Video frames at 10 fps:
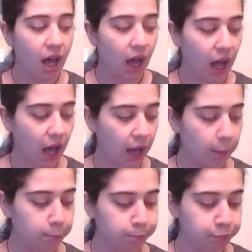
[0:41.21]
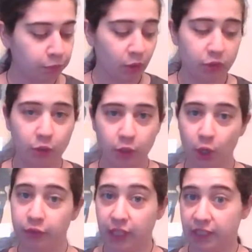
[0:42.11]
So, you
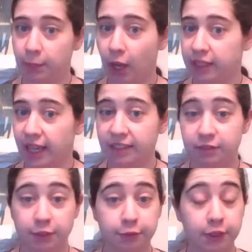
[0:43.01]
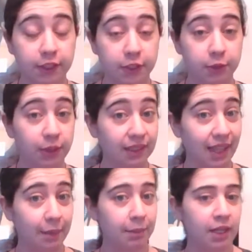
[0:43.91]
know, if you like the podcast, feel free to
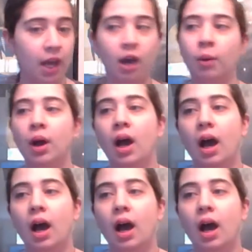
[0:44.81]
let me know.